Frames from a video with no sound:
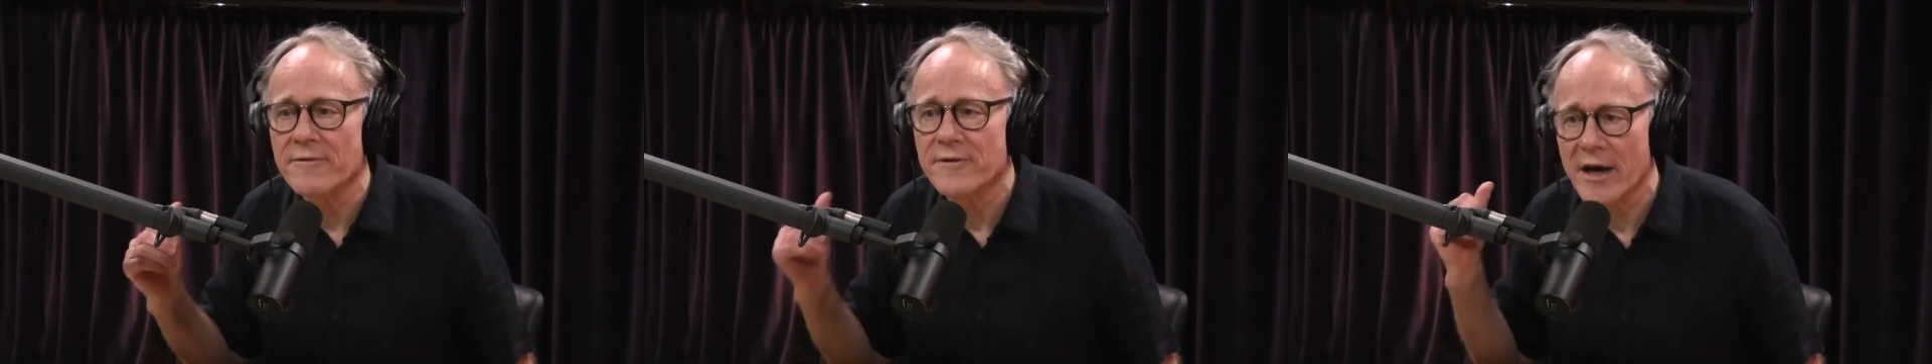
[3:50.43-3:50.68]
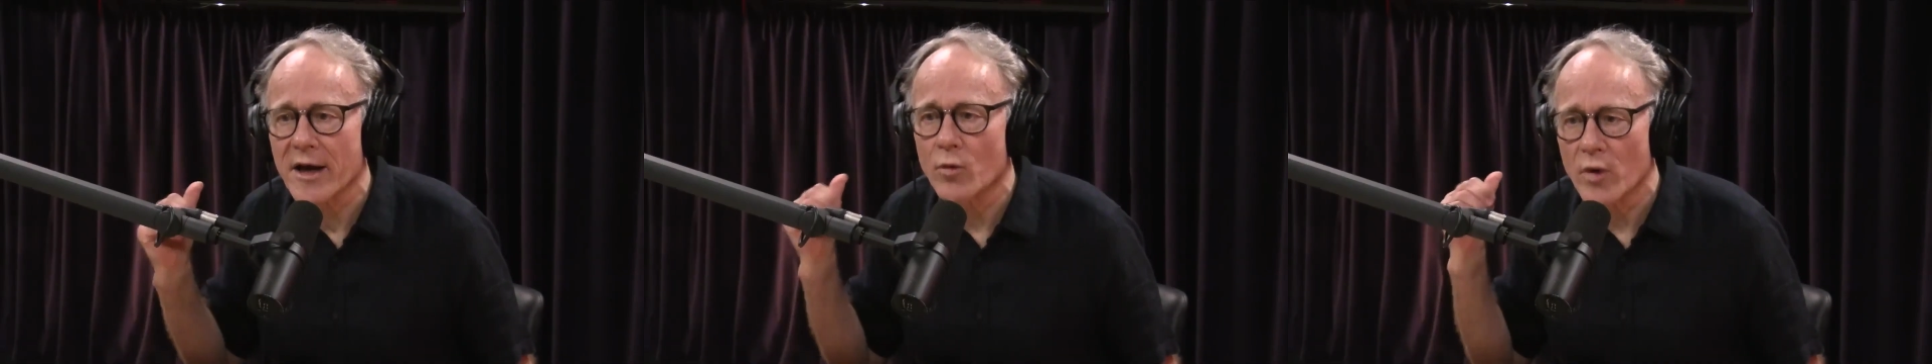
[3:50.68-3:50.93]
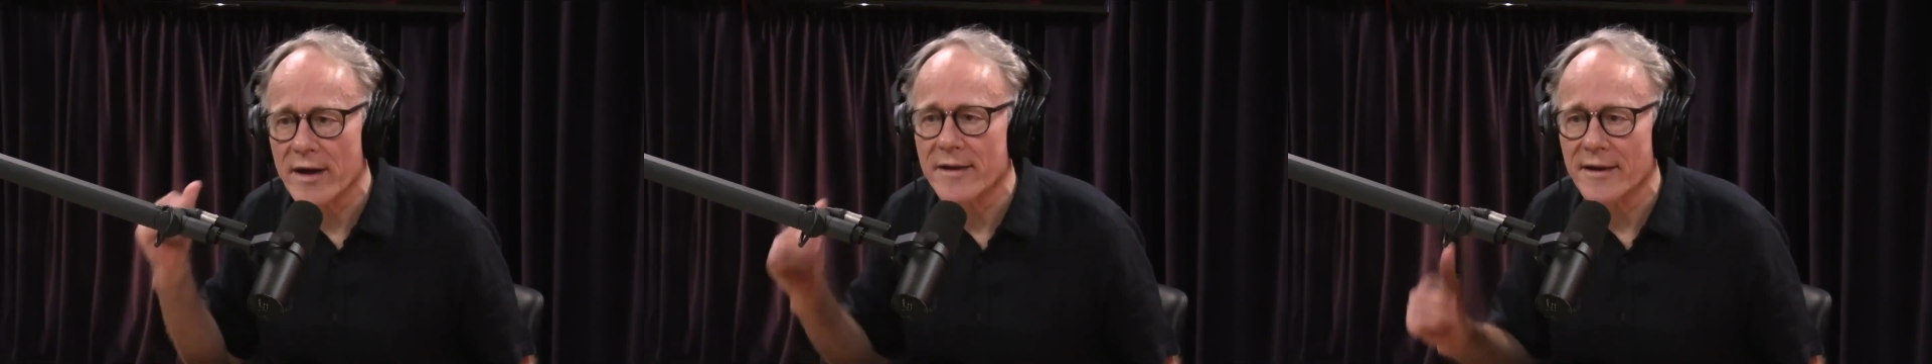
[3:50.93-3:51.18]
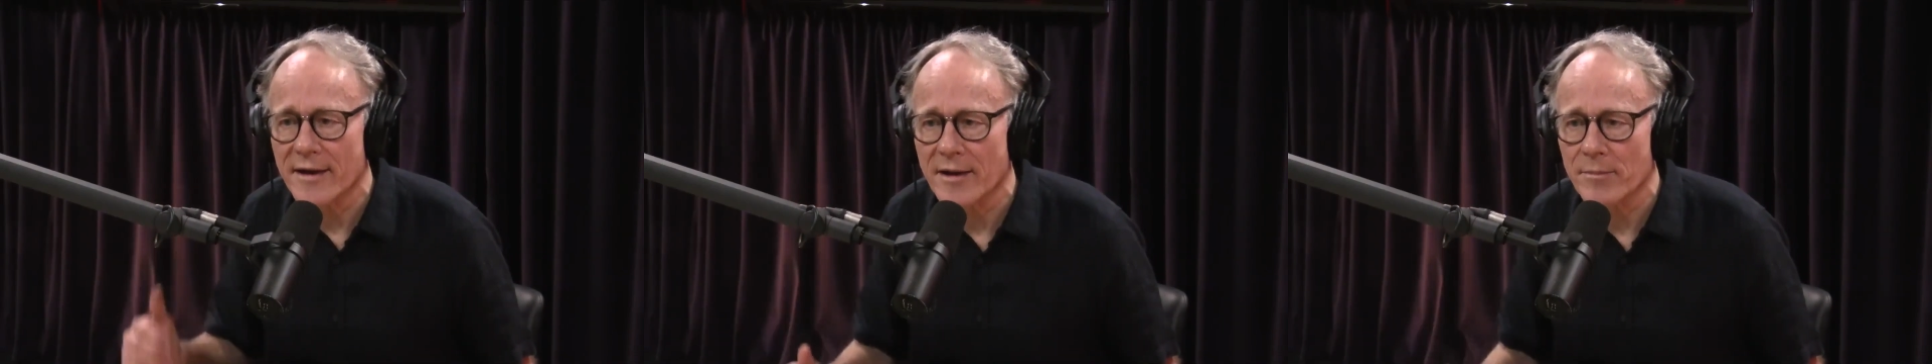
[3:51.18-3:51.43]
fucking weird
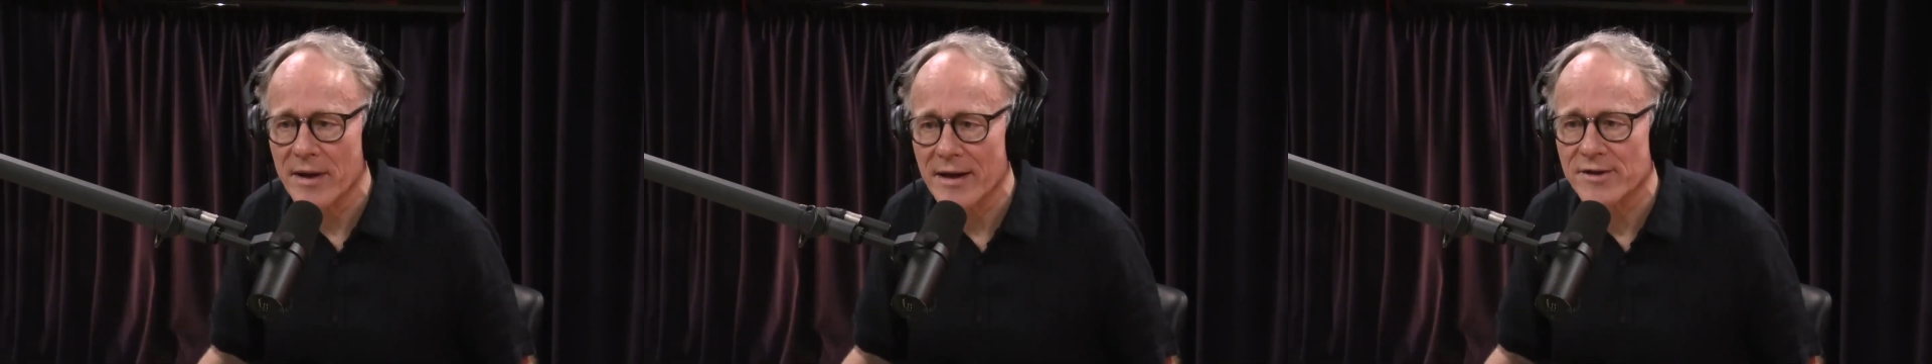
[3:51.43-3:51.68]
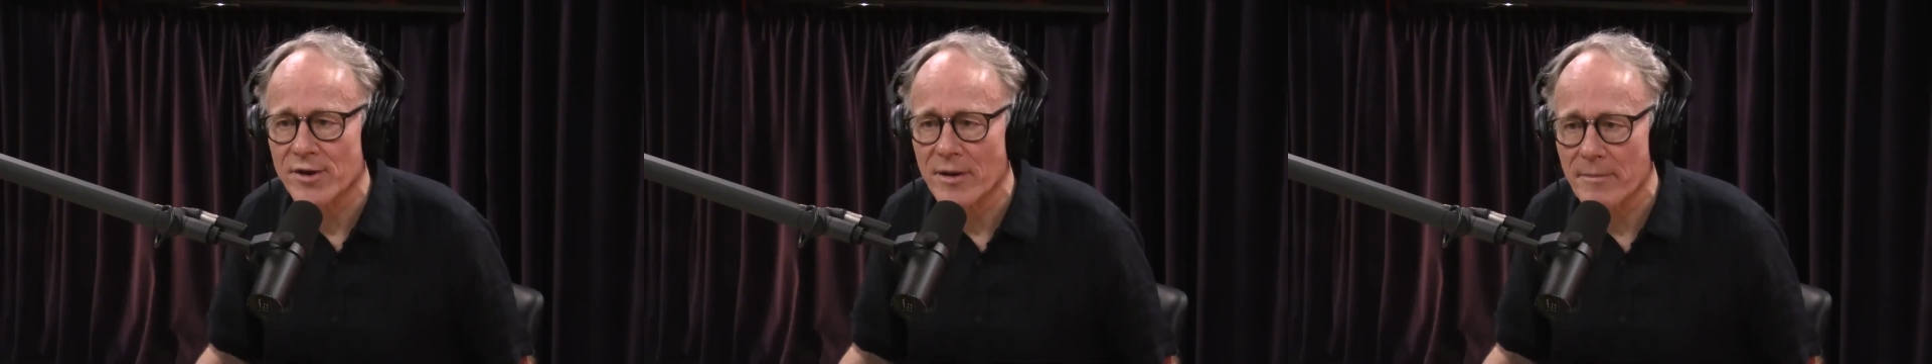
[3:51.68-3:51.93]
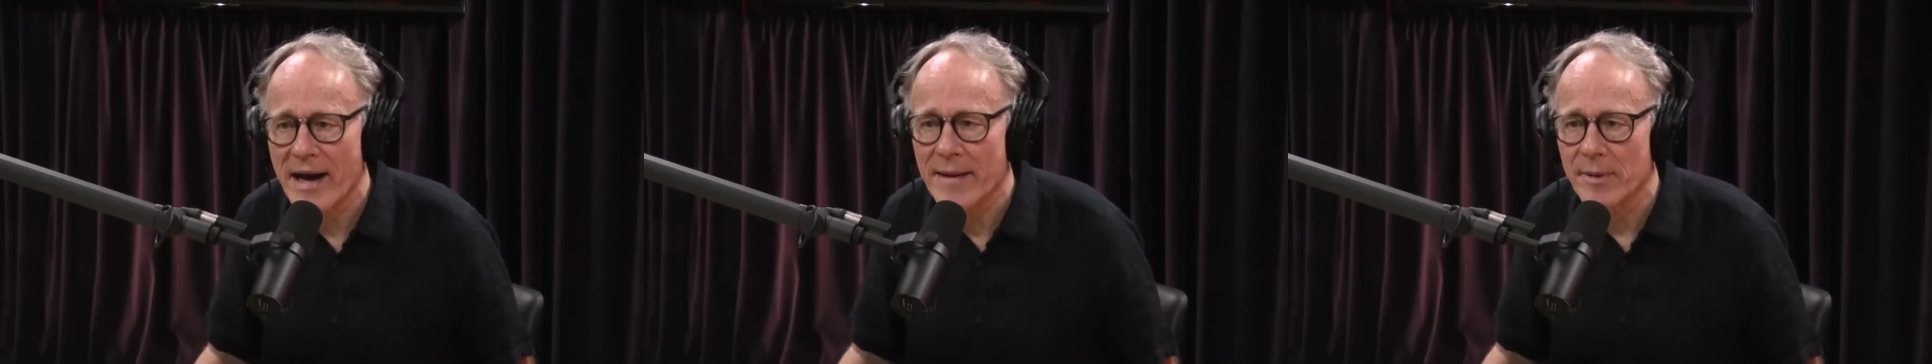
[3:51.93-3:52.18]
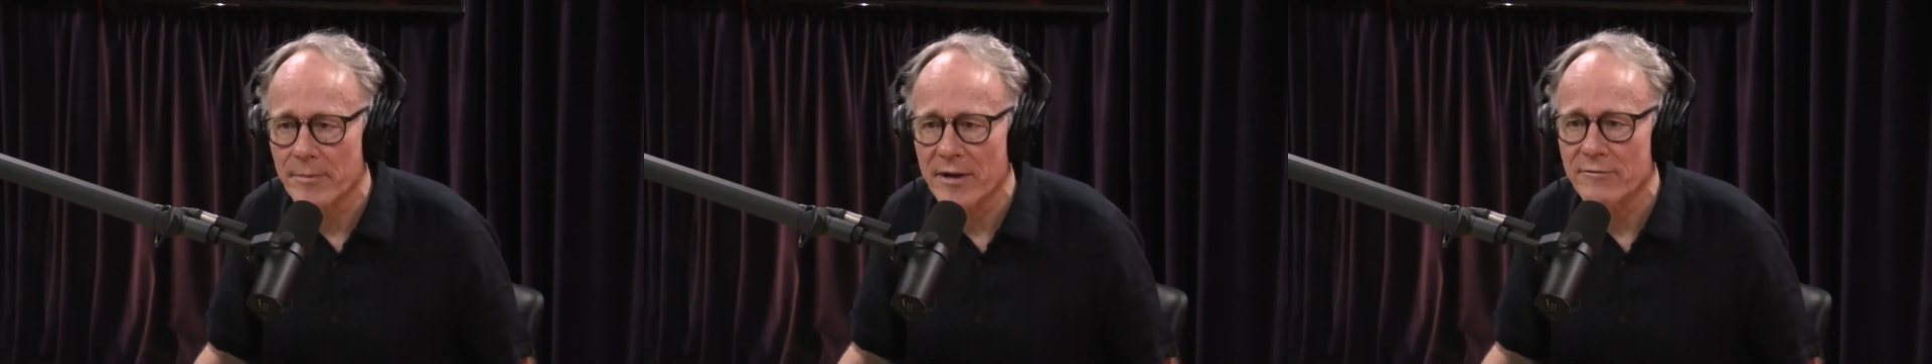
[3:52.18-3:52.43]
that it appears on a
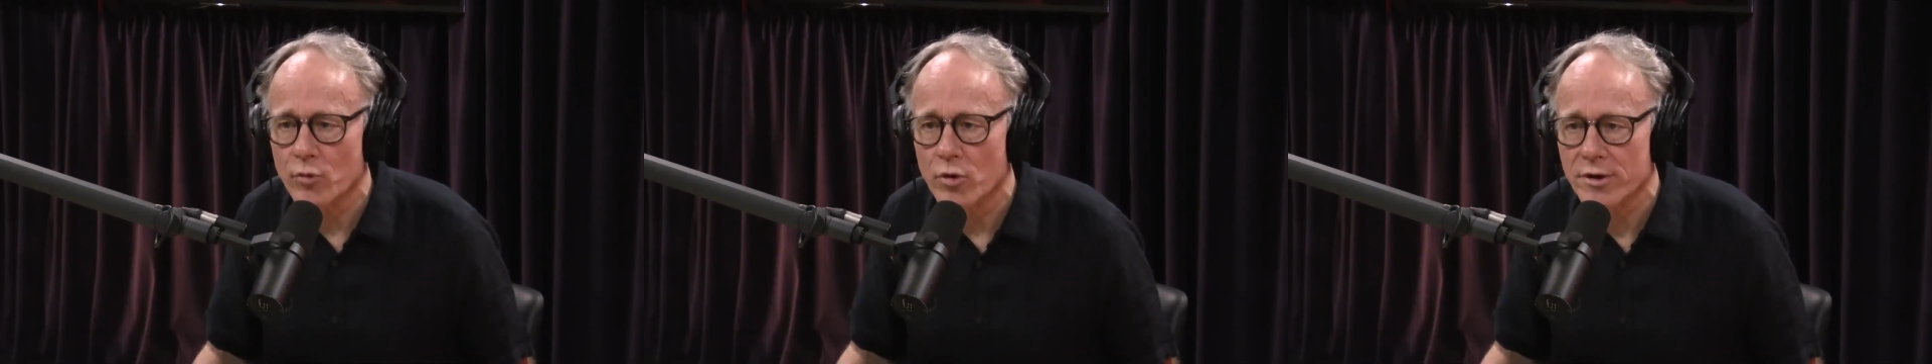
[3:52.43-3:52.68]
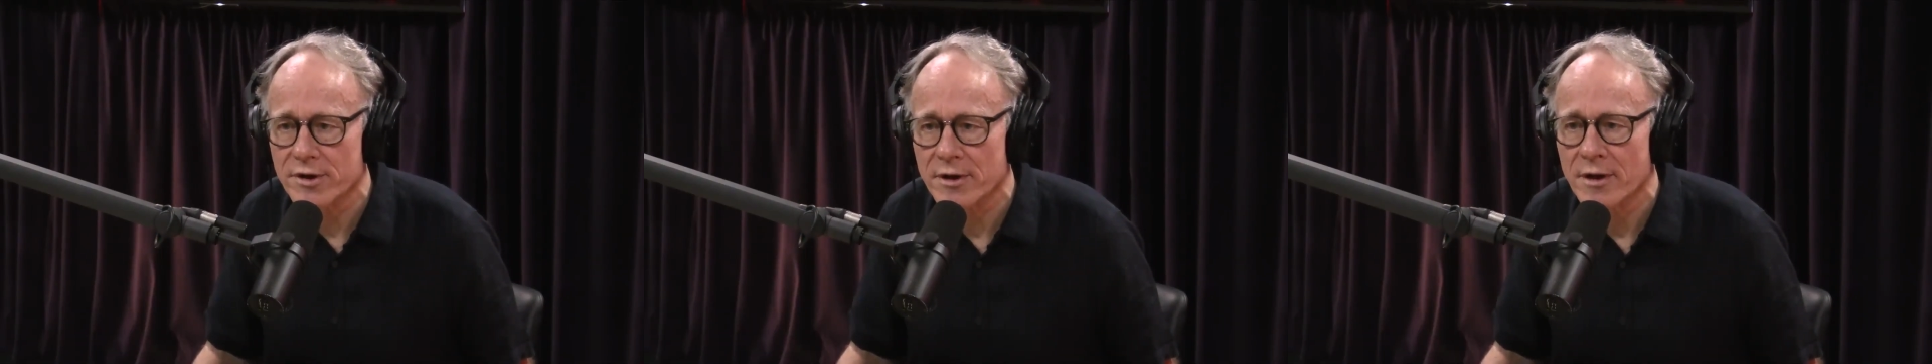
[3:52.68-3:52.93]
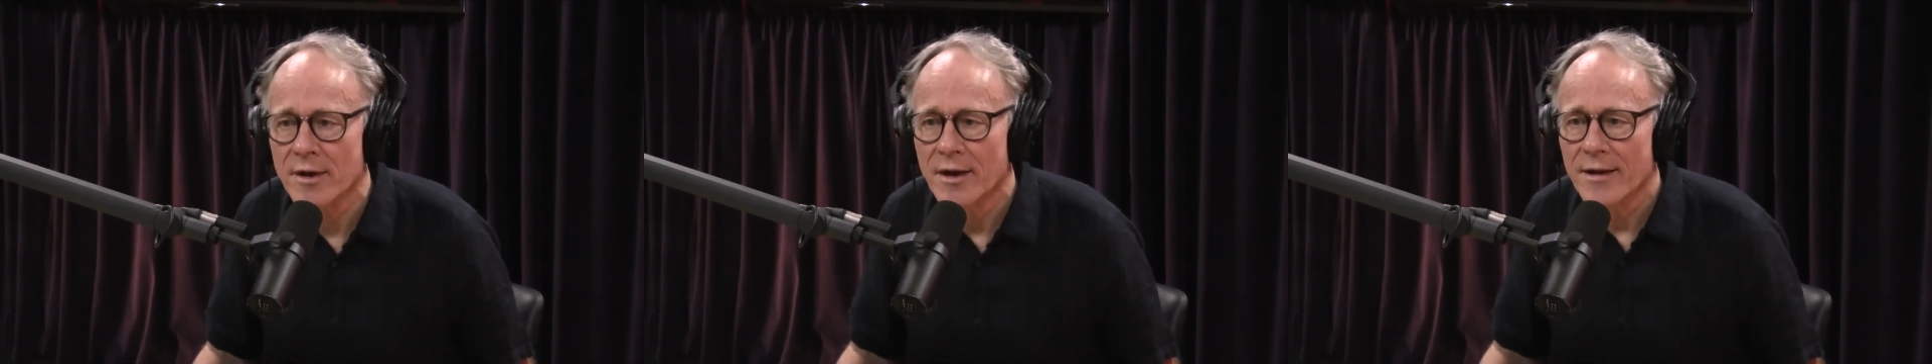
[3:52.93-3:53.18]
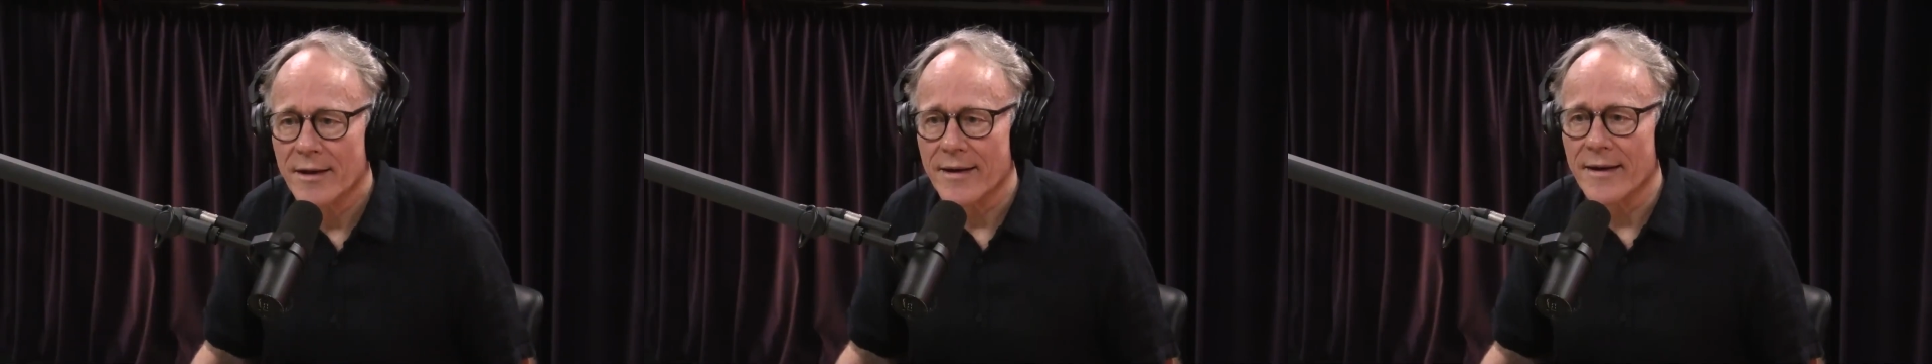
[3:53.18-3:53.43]
map above water, yes.